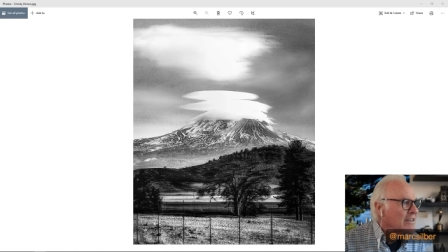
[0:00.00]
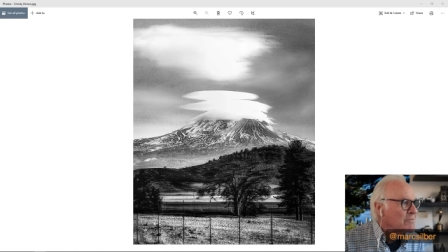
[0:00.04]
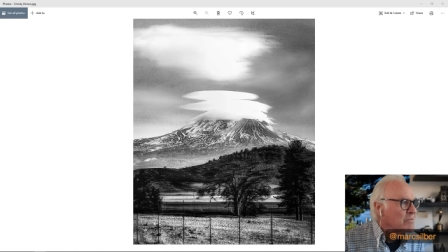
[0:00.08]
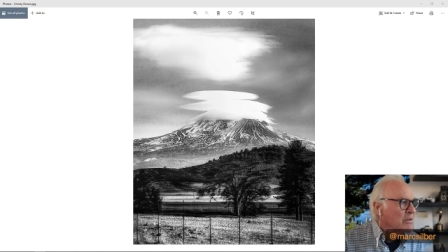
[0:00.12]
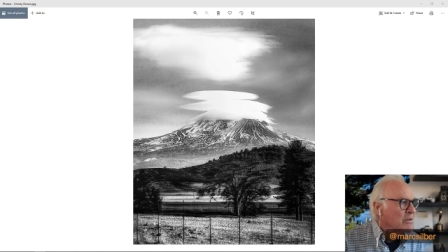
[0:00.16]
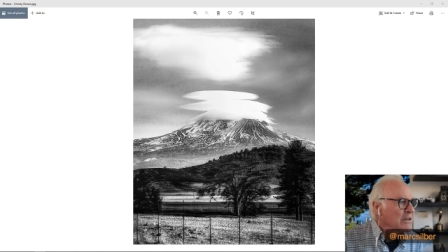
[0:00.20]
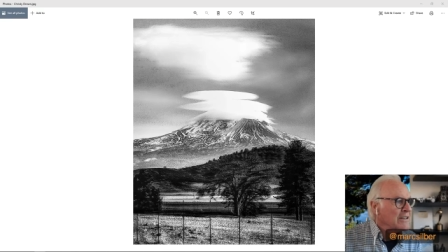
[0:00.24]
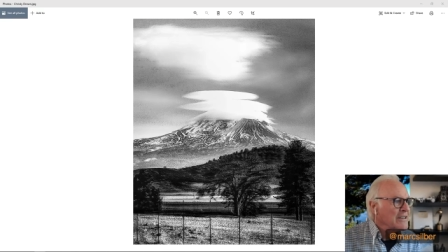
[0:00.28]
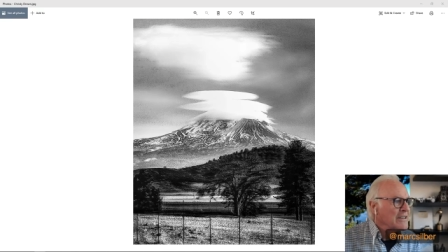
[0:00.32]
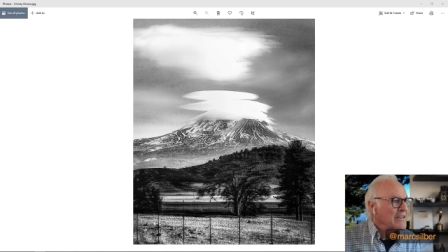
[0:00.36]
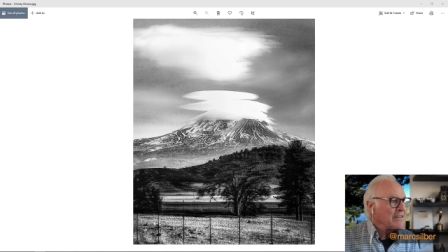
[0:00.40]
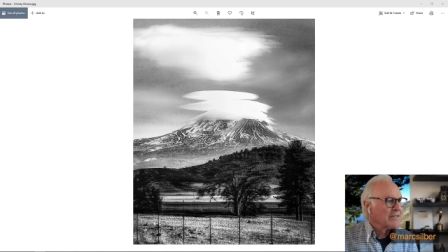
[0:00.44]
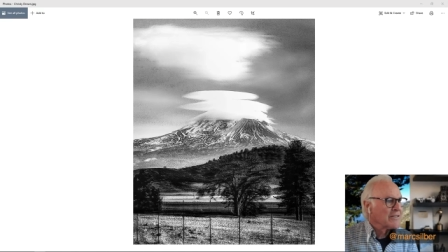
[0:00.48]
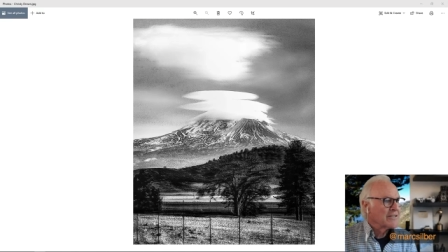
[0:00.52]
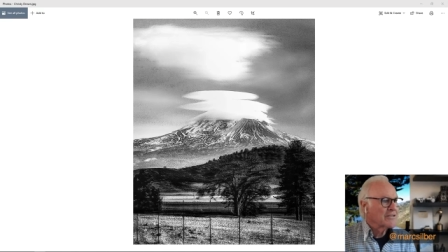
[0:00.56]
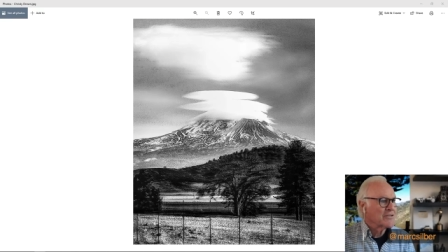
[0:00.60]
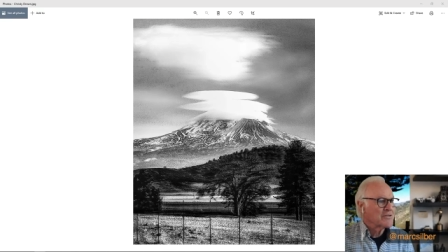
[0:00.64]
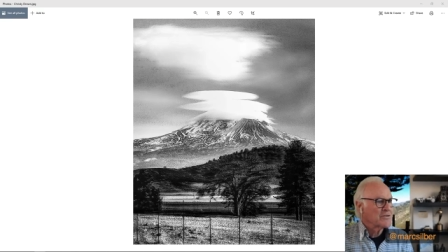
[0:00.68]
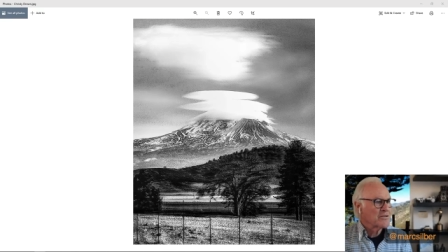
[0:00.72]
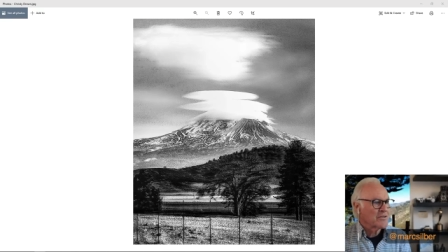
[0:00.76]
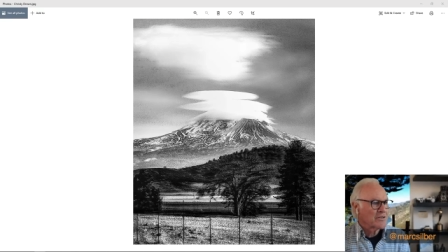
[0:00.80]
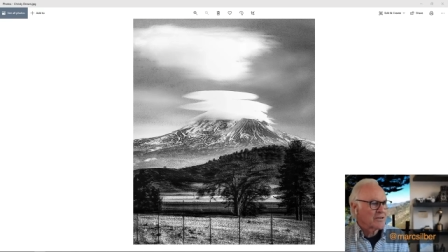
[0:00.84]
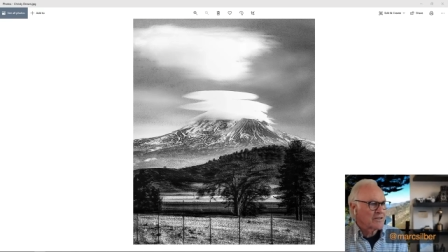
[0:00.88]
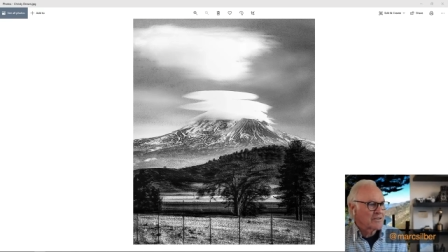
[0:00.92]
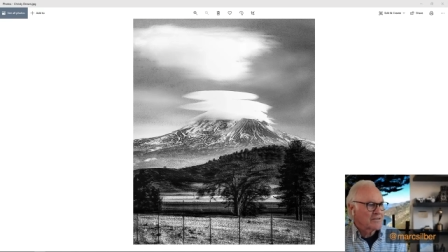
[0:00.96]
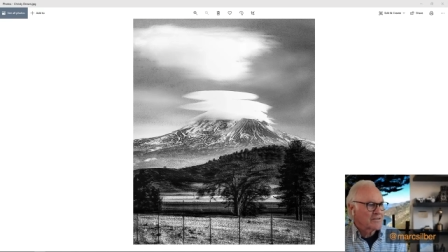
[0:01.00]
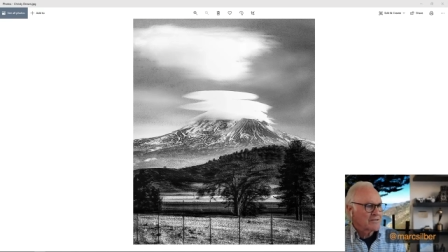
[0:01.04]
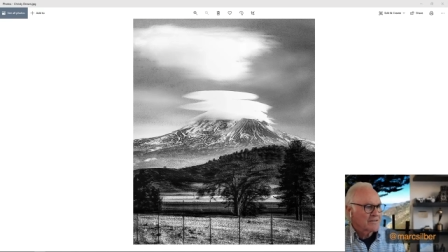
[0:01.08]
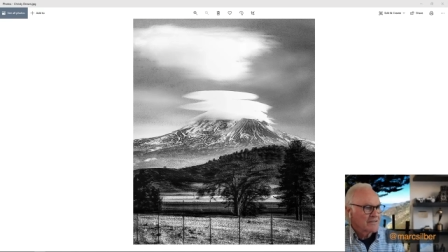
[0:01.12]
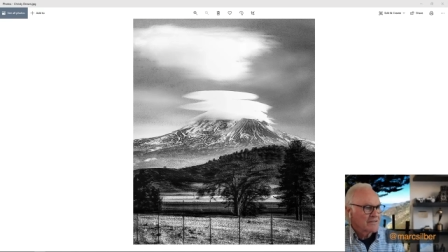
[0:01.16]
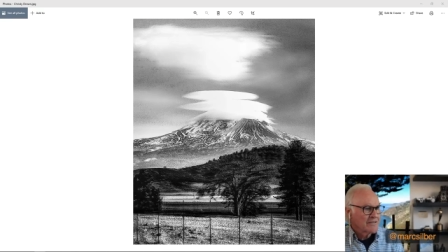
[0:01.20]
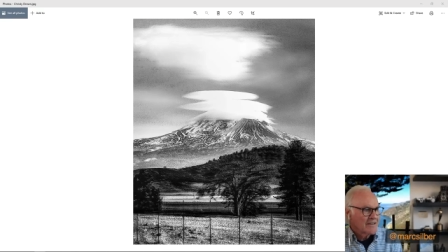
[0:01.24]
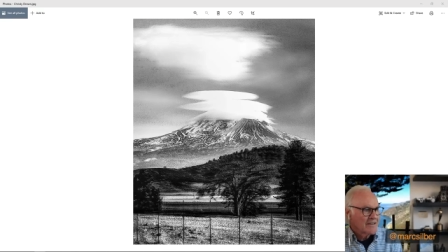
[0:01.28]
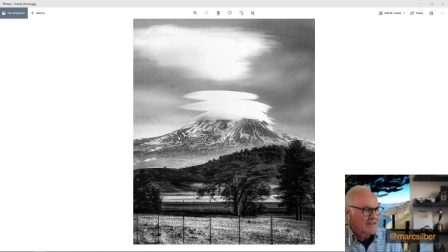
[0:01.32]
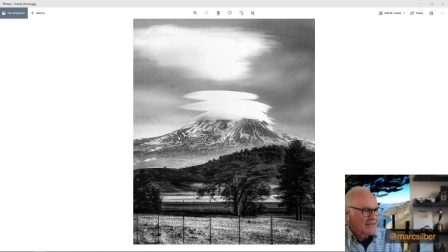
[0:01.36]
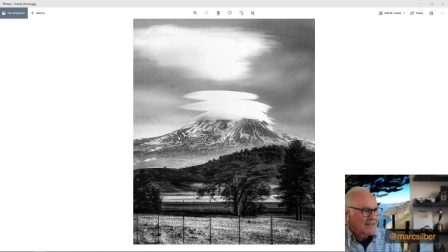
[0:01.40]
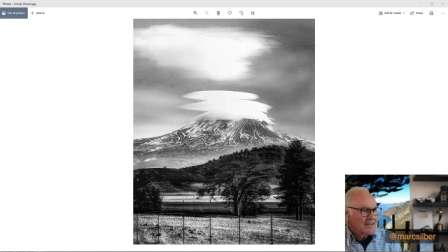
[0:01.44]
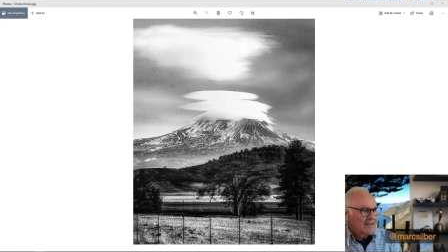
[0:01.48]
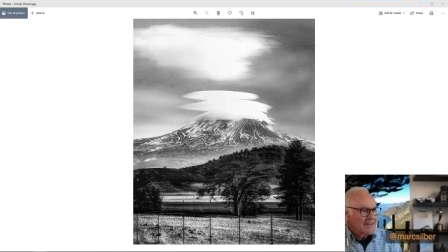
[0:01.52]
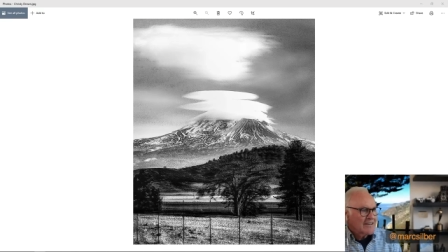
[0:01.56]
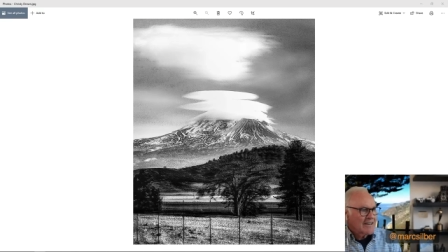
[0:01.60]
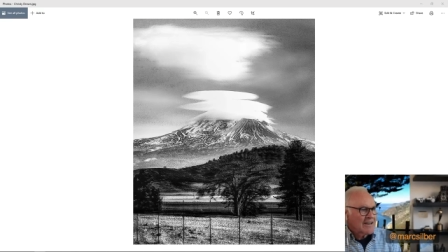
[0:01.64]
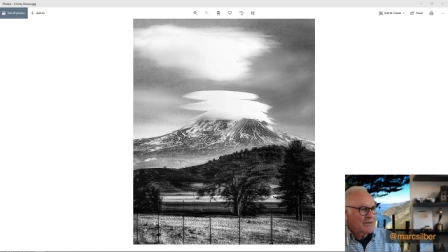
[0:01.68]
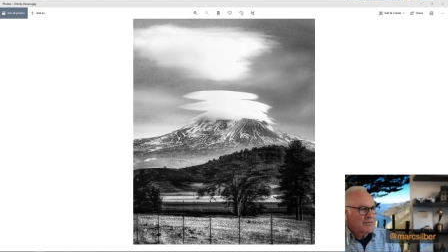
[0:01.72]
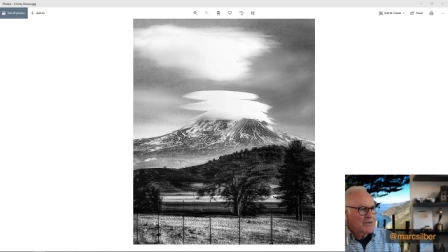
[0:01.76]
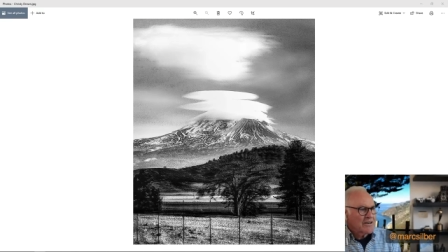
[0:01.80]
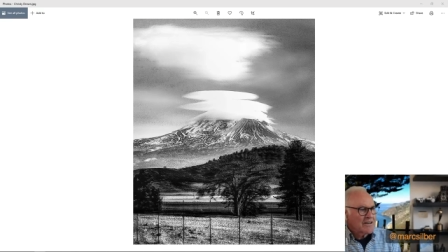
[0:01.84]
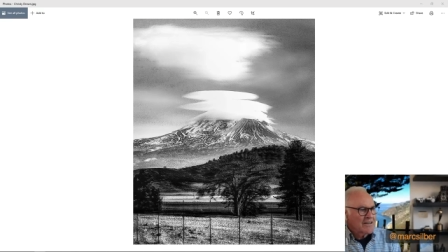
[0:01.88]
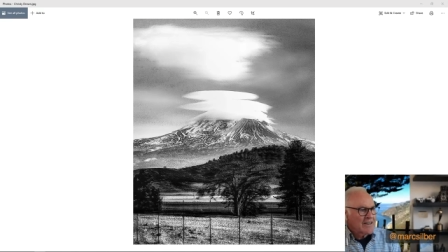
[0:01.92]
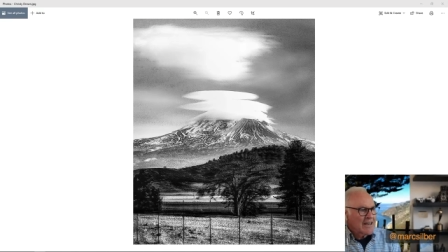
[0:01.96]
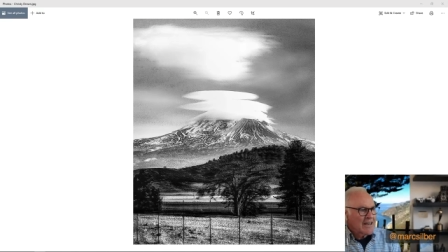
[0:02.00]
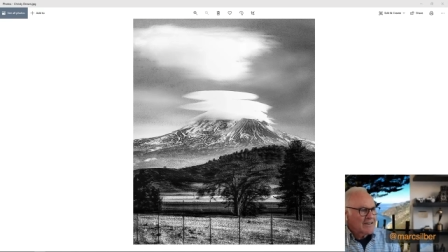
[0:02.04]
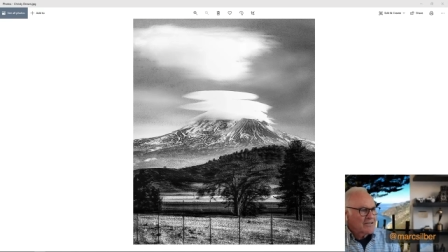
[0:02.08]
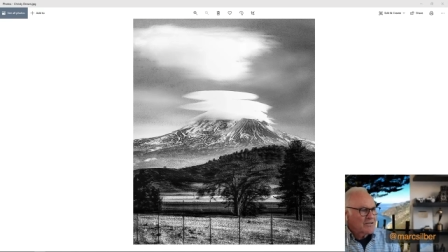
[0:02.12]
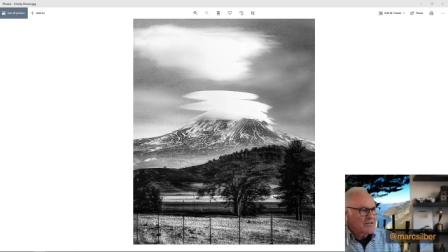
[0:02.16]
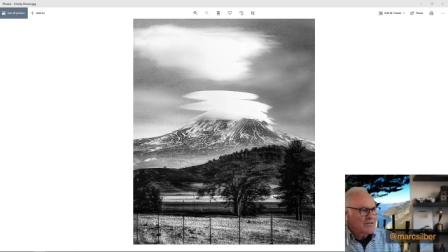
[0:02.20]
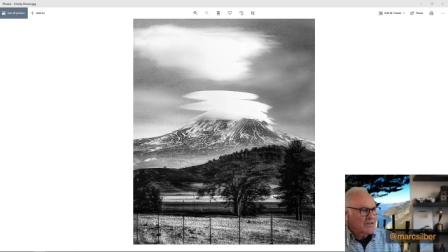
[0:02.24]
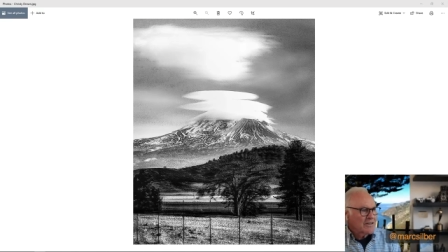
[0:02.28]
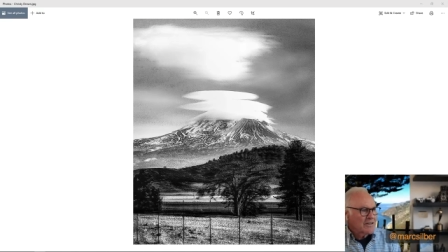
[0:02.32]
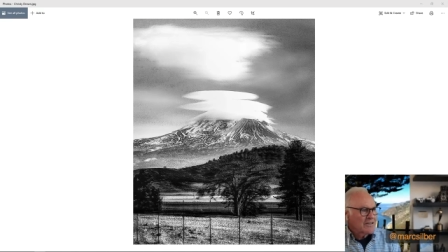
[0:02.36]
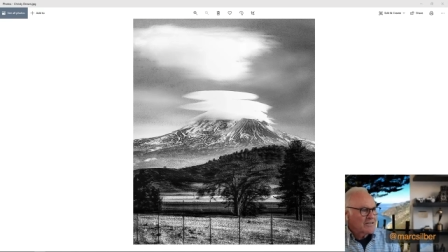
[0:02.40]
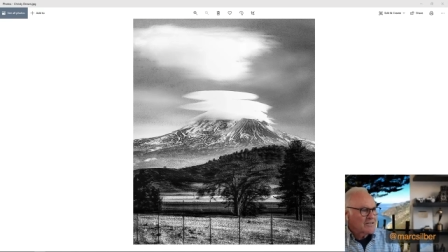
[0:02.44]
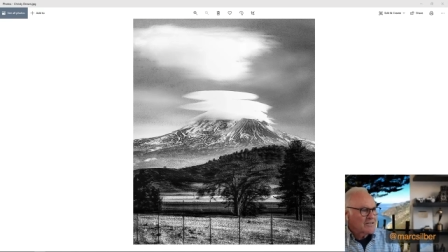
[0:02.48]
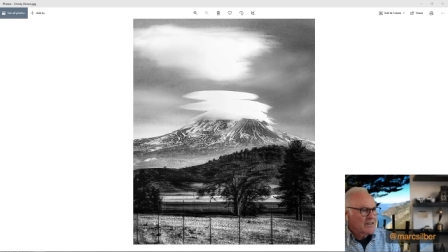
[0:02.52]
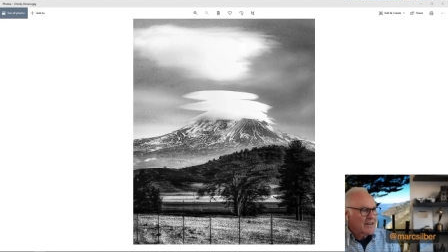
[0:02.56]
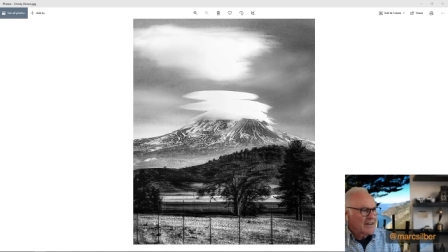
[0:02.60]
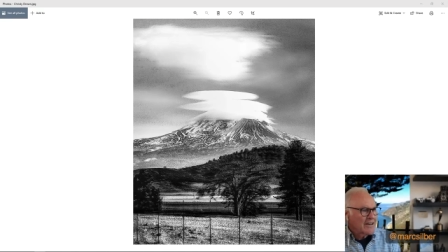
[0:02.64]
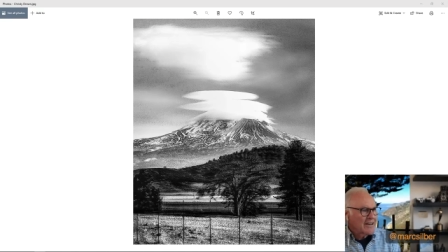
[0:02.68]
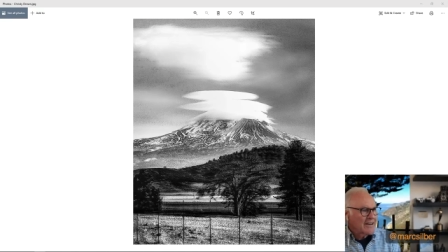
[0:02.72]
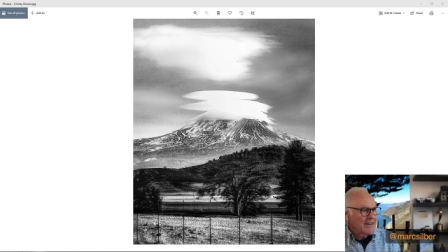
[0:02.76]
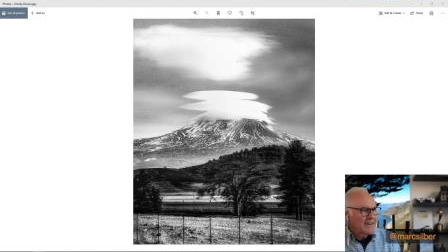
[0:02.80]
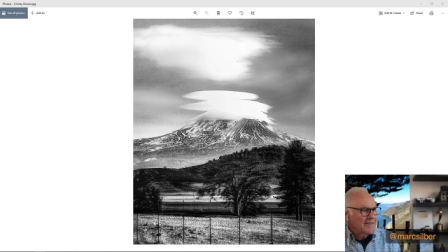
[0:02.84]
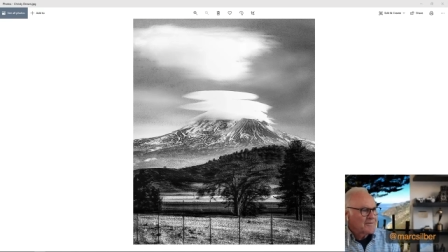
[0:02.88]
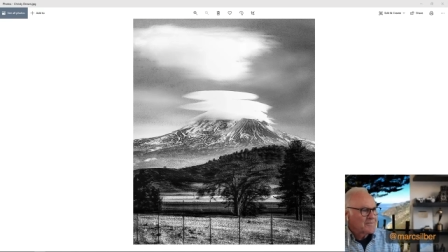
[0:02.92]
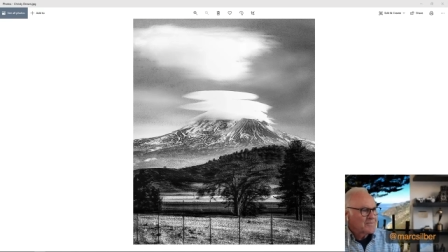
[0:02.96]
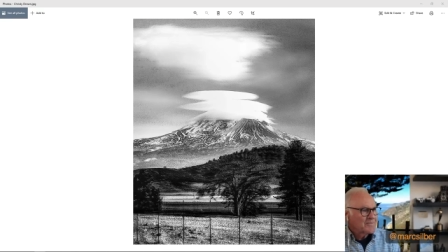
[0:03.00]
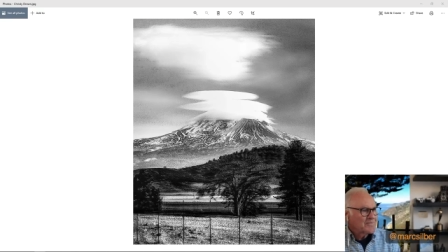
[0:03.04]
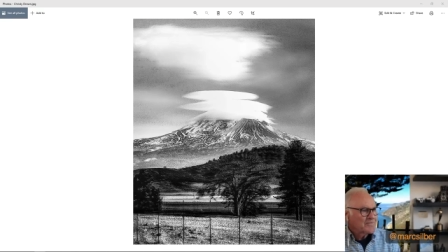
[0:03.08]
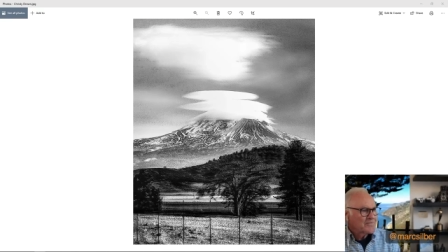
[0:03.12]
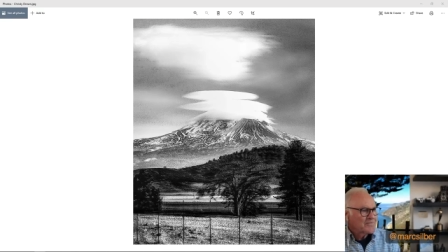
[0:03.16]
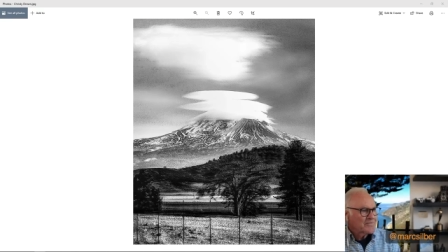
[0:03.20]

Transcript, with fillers: I believe it's noise. Get rid of that noise. Yeah.